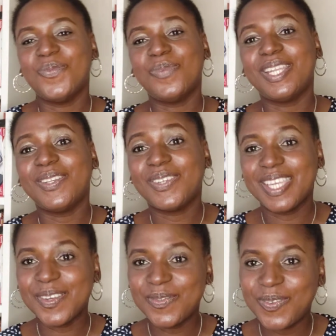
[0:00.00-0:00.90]
been
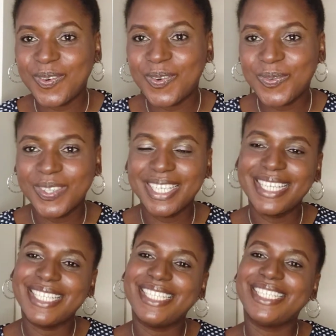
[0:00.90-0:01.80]
looking
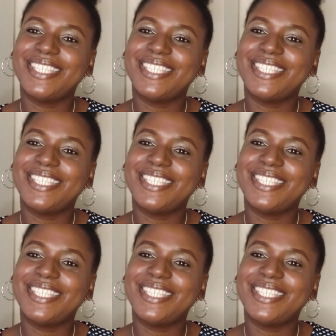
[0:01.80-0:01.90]
forward